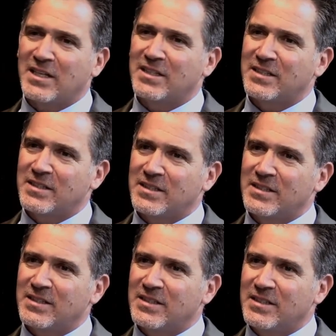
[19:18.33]
this?
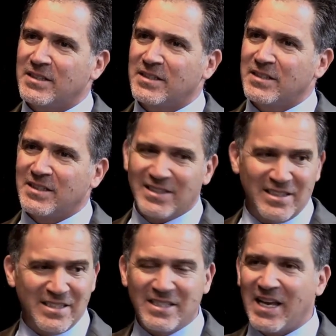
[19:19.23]

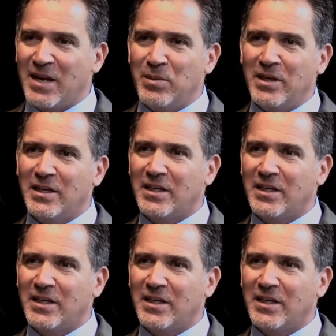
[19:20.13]
This is the enemy?